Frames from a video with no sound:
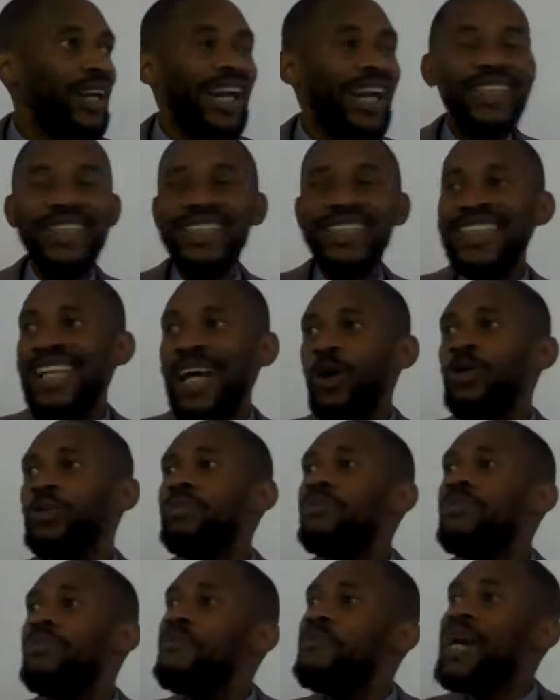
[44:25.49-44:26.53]
And
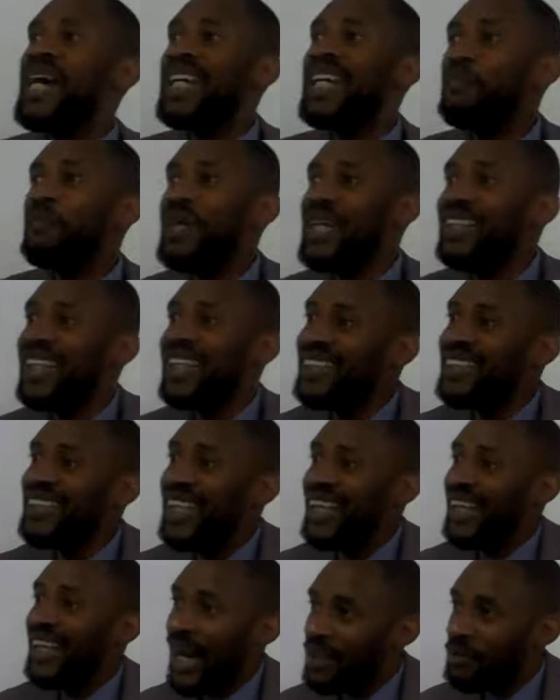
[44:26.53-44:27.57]
now Mary, being the,
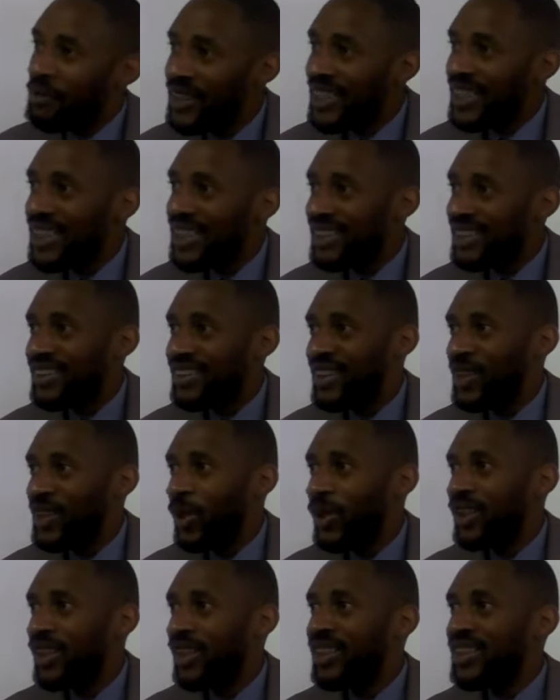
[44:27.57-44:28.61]
the Adventist, you know,